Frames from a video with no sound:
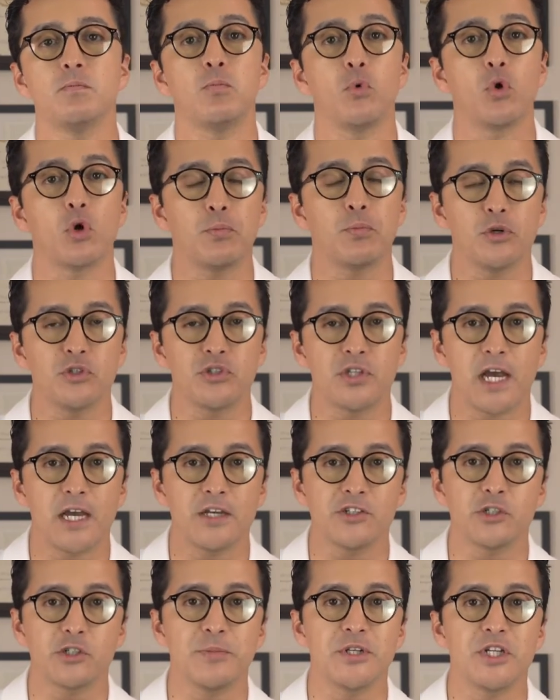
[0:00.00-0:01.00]
more
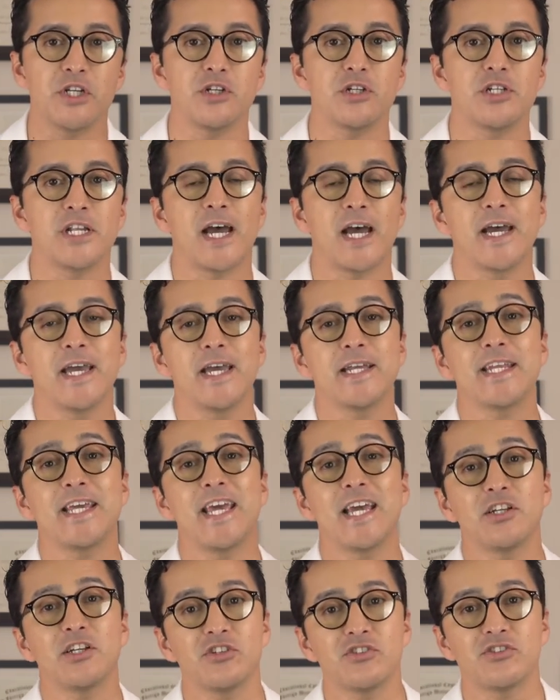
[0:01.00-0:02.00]
potassium in their diet,
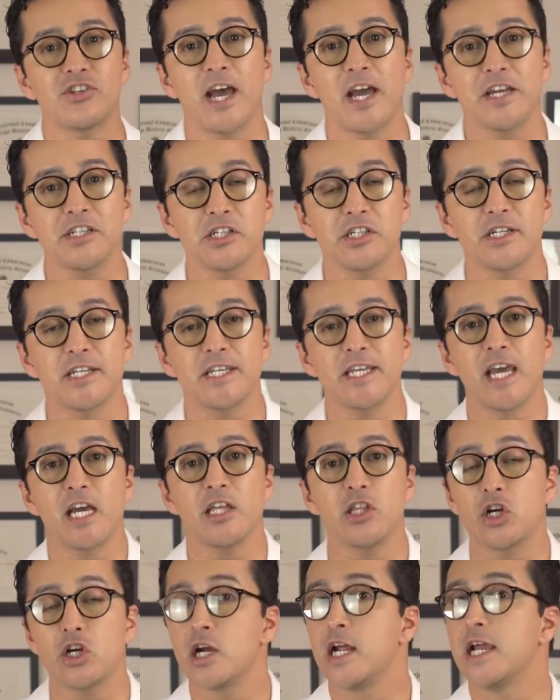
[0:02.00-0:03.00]
exercising
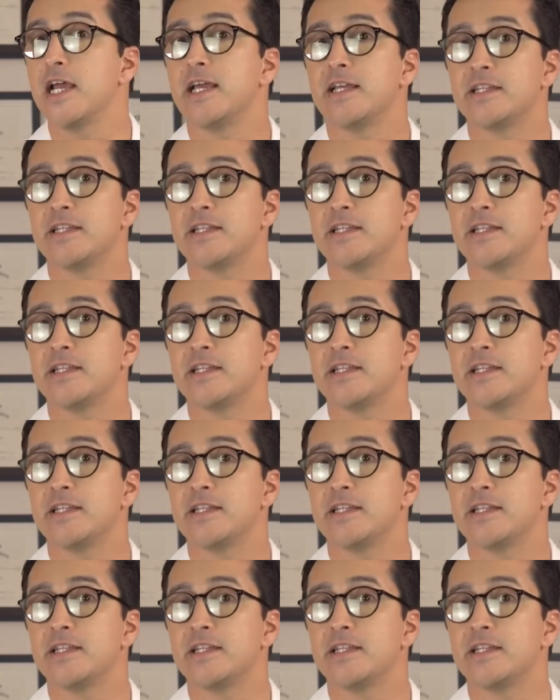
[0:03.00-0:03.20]
together.